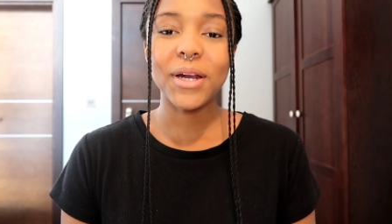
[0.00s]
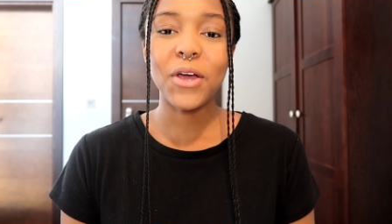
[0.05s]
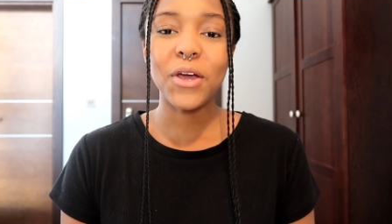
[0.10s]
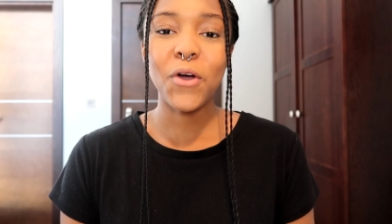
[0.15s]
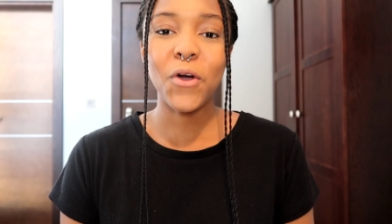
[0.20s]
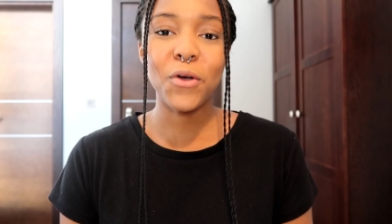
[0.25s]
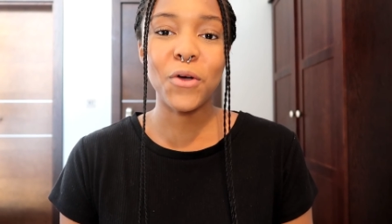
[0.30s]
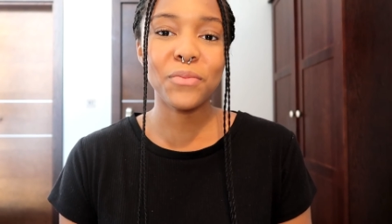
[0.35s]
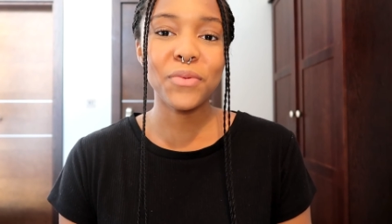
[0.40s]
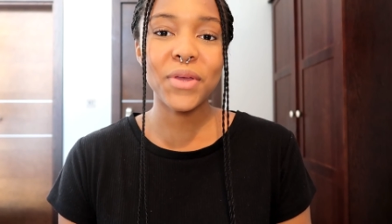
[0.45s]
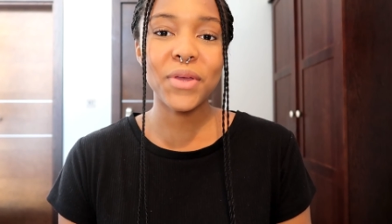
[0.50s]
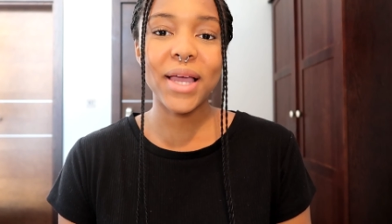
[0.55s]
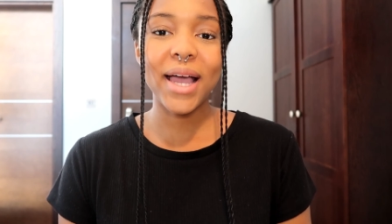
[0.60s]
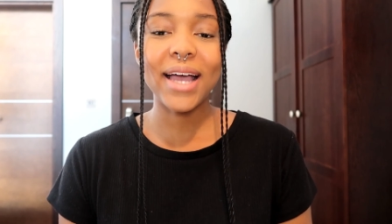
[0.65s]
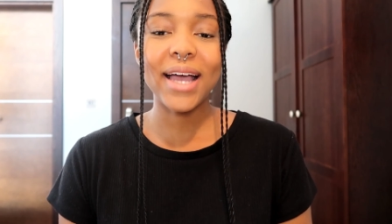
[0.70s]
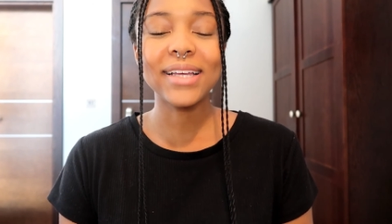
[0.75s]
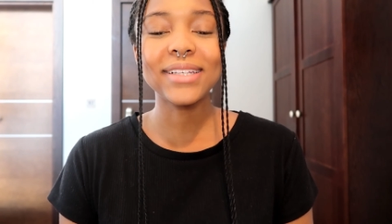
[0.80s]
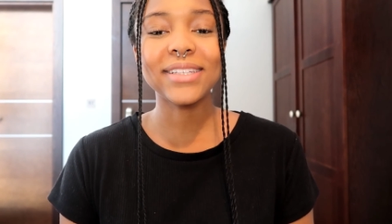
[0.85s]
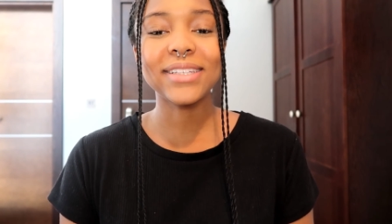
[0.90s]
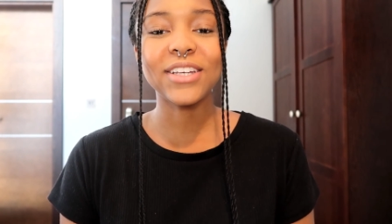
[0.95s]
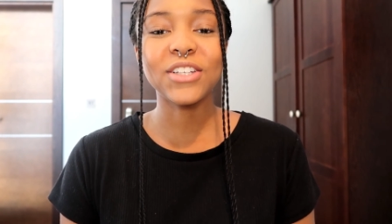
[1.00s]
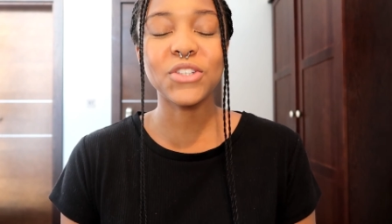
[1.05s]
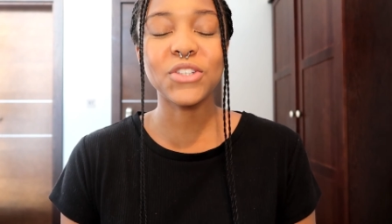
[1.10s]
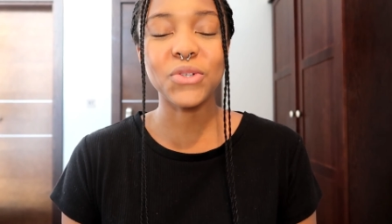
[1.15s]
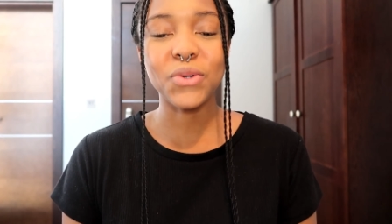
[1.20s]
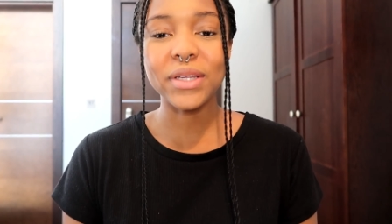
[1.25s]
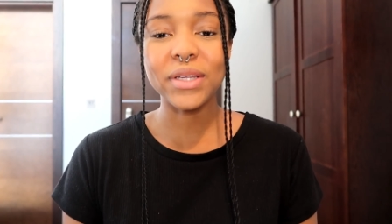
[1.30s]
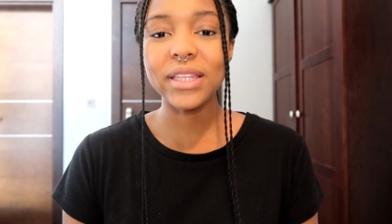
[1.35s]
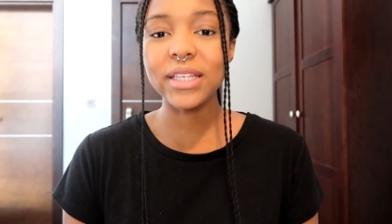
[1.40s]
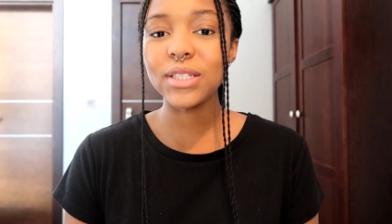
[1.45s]
But I hope you guys
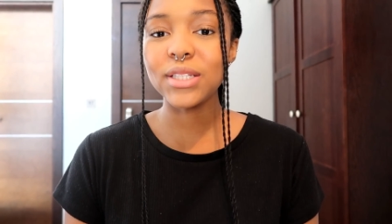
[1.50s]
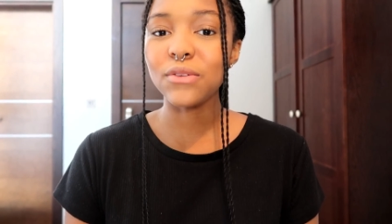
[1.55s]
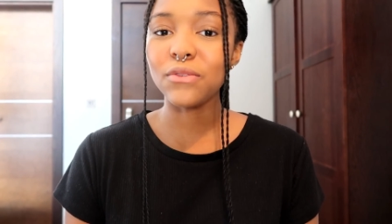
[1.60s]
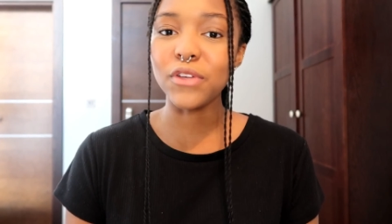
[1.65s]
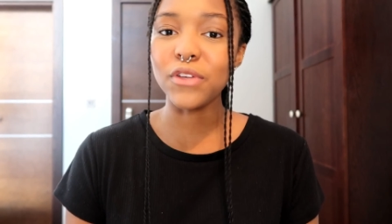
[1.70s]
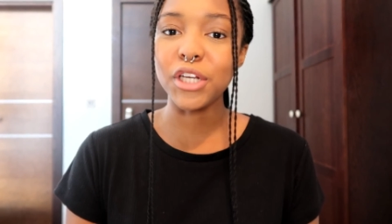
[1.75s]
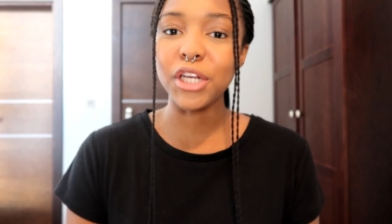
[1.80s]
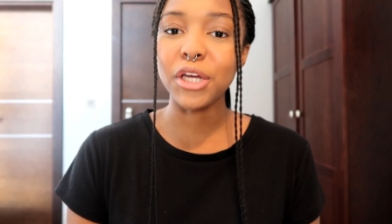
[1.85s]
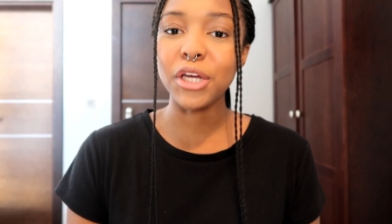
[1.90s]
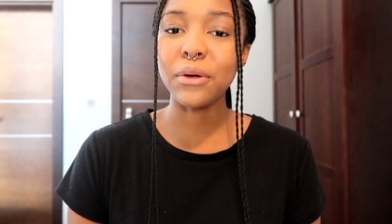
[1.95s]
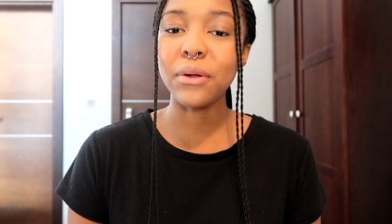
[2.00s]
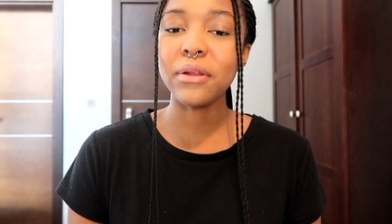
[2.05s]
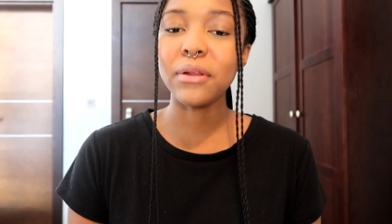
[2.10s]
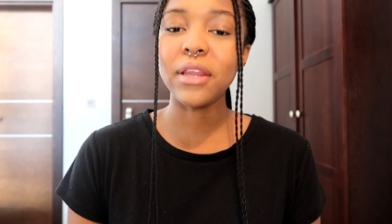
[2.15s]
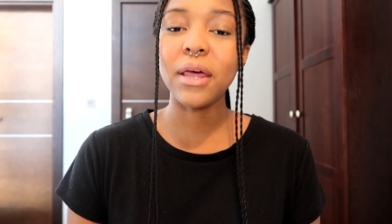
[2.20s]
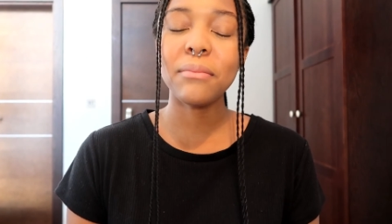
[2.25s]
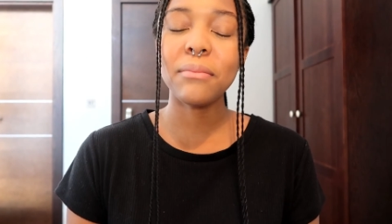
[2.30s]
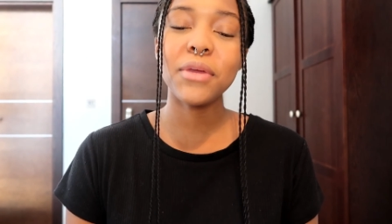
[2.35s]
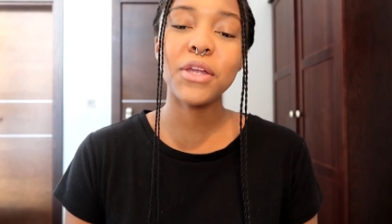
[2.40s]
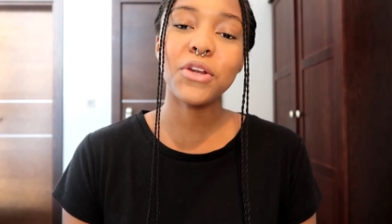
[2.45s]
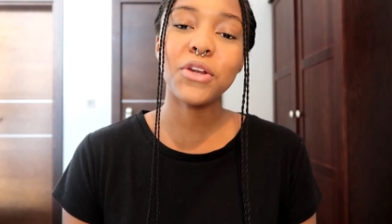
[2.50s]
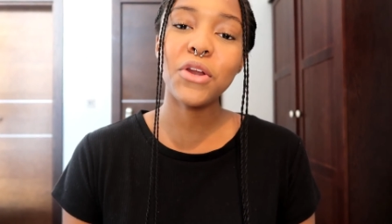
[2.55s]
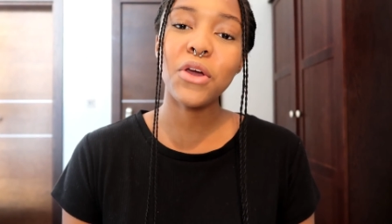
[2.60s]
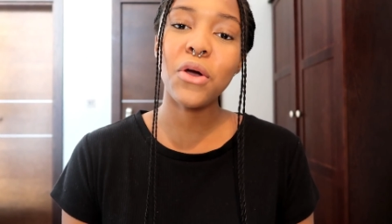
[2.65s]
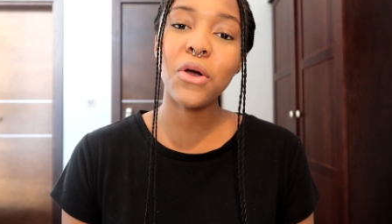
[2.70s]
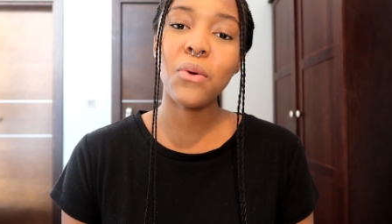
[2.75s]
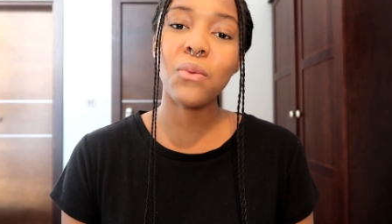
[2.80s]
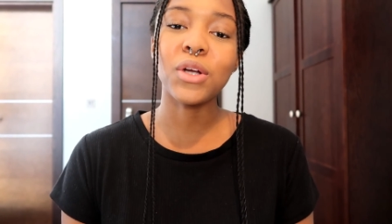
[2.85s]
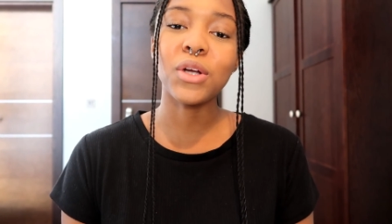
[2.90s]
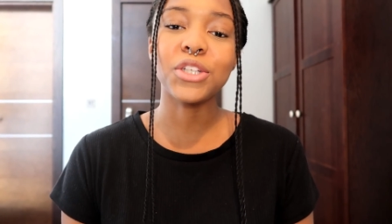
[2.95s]
enjoyed this video. Let me
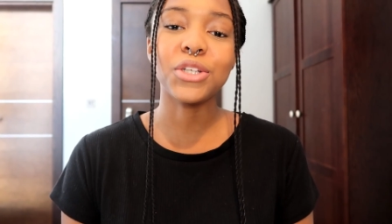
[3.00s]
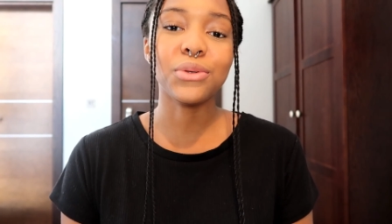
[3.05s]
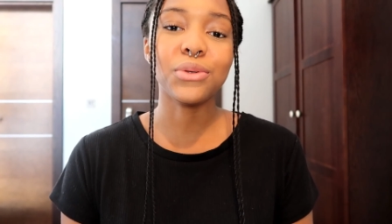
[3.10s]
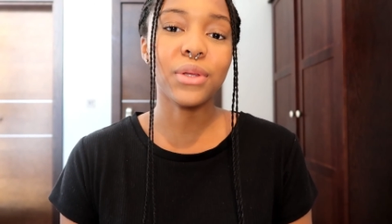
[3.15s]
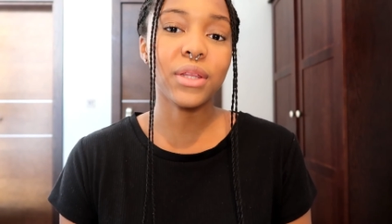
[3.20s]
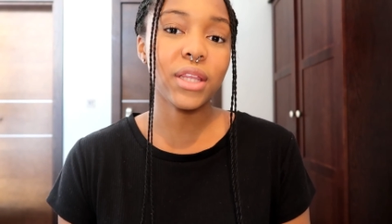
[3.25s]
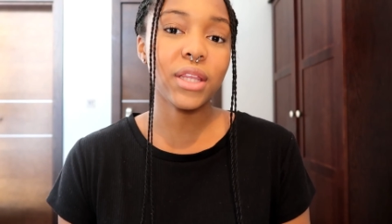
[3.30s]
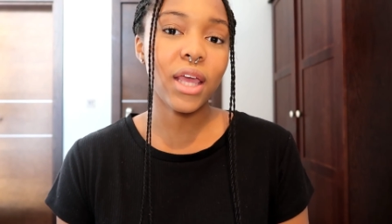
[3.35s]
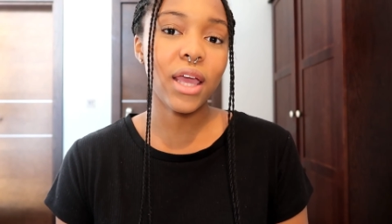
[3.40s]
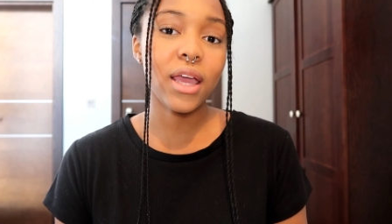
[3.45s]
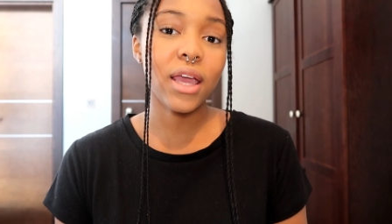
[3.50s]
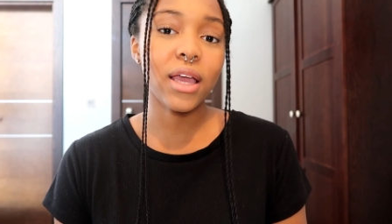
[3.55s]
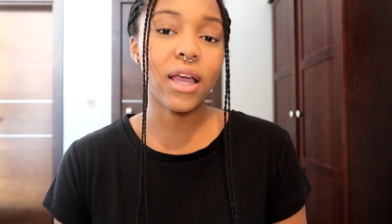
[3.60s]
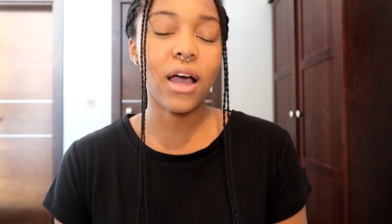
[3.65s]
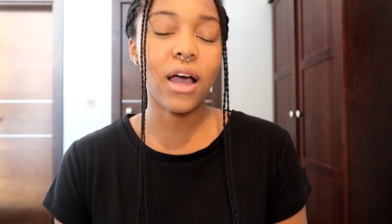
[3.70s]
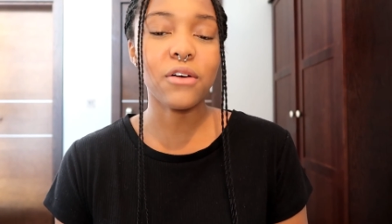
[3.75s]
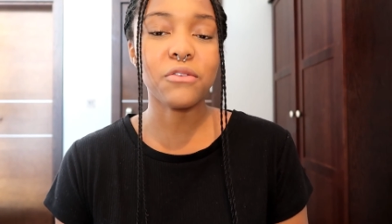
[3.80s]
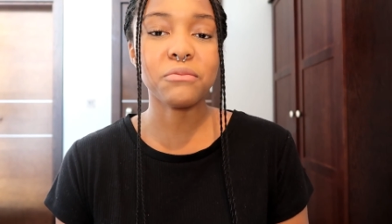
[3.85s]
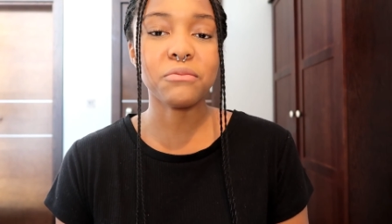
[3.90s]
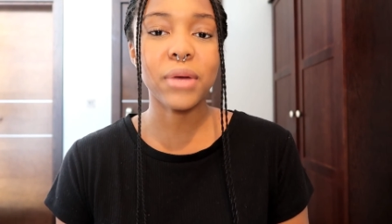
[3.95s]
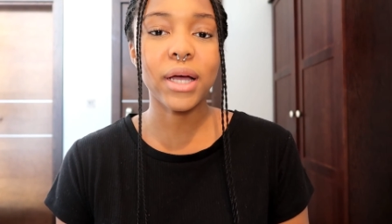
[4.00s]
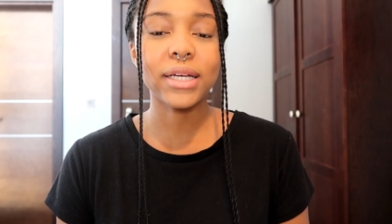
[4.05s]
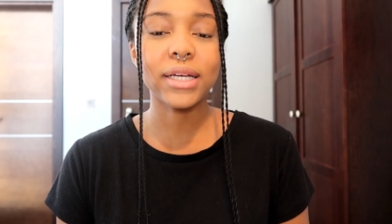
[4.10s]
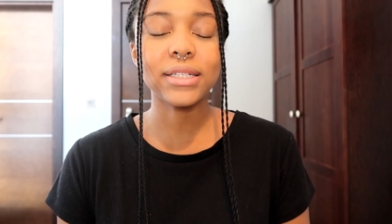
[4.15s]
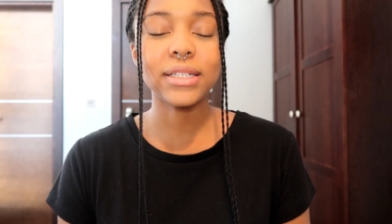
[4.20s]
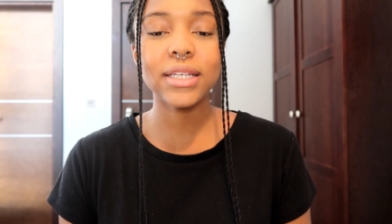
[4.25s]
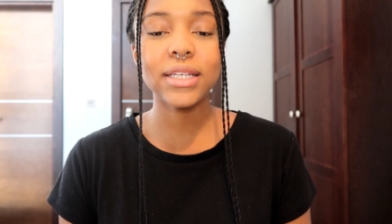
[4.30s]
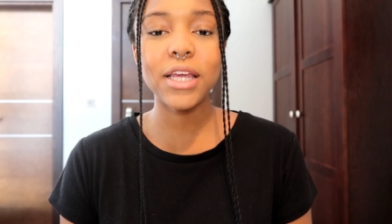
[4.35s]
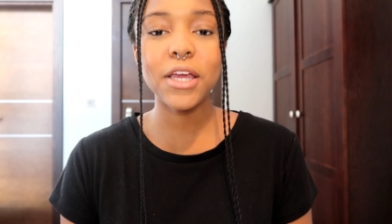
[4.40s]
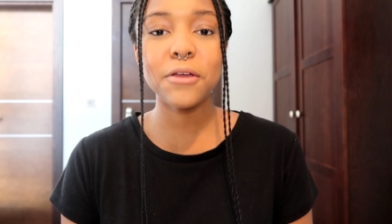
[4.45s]
know what you think of my
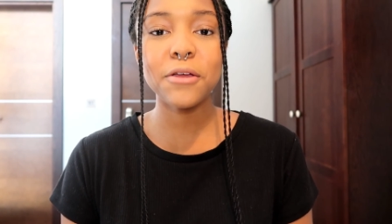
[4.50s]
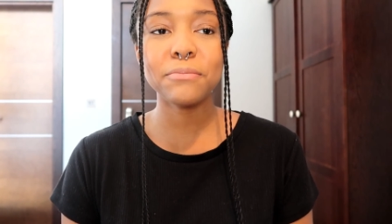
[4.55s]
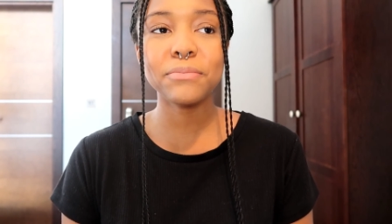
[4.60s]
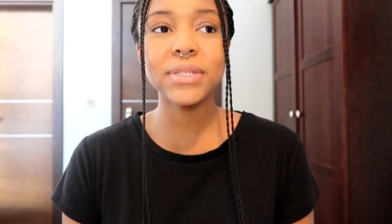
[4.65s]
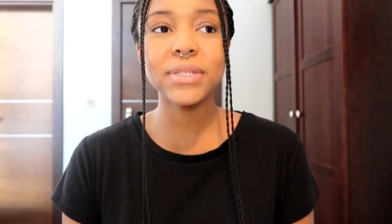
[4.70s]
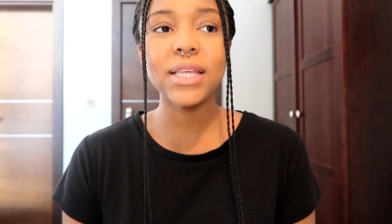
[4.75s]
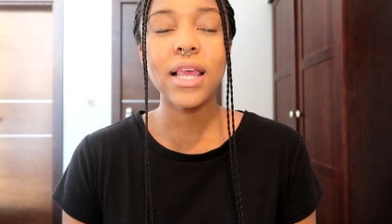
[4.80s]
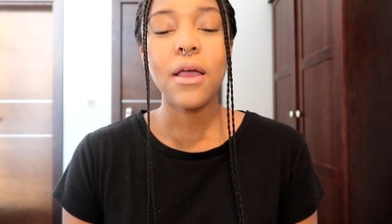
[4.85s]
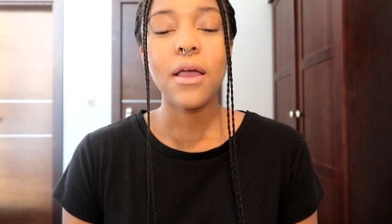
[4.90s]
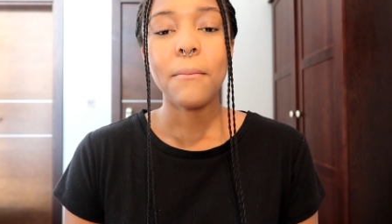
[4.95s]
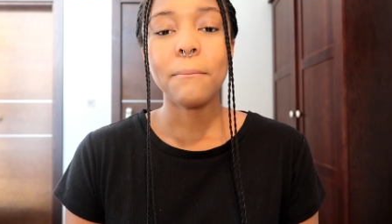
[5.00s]
tips.